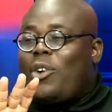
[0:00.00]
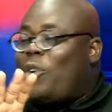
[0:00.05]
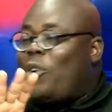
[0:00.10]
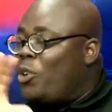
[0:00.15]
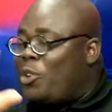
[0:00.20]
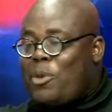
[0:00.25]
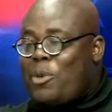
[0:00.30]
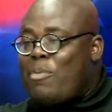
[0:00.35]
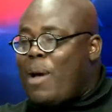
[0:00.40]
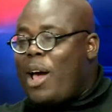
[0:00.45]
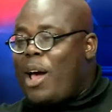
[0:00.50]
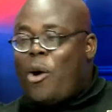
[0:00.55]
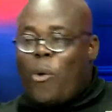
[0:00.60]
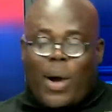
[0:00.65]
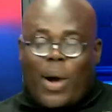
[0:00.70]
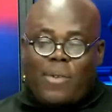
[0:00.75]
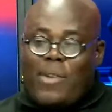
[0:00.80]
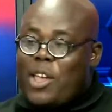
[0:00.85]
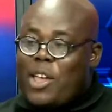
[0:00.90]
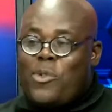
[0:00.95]
concubine
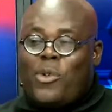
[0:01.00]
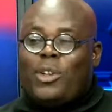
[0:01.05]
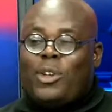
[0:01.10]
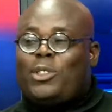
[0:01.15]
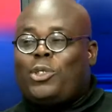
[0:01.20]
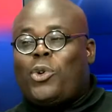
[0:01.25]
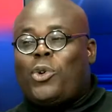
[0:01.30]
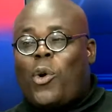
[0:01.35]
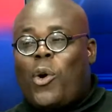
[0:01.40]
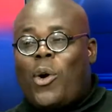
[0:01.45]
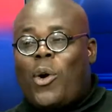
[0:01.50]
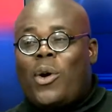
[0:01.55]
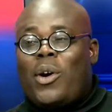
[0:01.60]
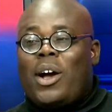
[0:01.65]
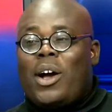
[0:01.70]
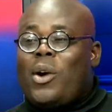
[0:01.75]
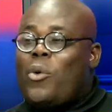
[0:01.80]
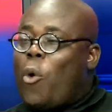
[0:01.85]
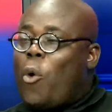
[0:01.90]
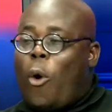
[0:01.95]
or whatever you want to
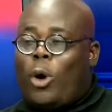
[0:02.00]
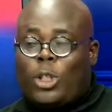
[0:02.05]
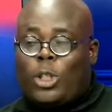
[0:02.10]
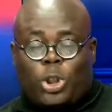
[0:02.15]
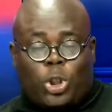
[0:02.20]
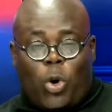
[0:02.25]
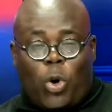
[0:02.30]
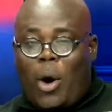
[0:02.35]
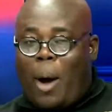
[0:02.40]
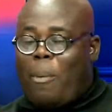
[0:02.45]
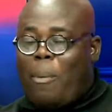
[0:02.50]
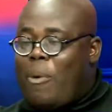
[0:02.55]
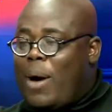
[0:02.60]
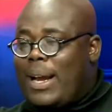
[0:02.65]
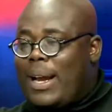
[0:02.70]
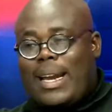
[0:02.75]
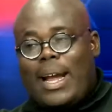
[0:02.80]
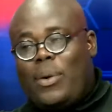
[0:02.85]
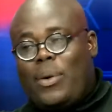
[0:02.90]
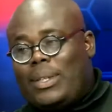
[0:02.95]
call, will show up
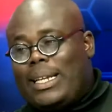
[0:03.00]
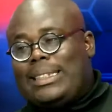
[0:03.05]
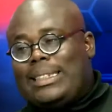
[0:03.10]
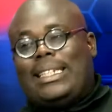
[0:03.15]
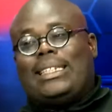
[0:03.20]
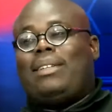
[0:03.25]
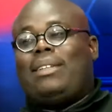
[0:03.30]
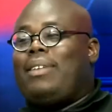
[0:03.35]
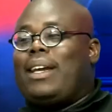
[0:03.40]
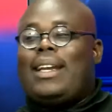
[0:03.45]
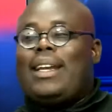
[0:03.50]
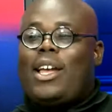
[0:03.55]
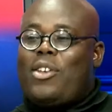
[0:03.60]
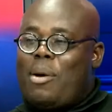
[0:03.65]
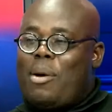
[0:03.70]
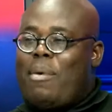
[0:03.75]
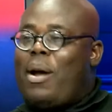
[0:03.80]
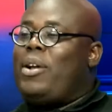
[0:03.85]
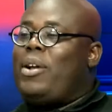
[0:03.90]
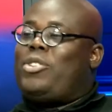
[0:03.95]
one day with a certificate that
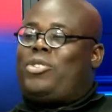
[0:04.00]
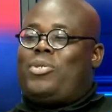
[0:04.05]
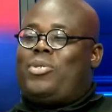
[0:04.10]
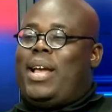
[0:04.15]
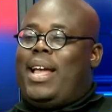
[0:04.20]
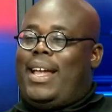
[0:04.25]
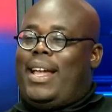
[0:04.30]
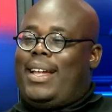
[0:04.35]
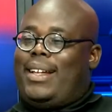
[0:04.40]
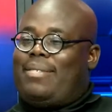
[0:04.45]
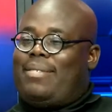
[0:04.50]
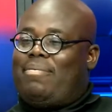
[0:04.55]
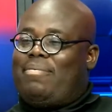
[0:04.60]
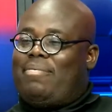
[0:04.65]
you're married to her.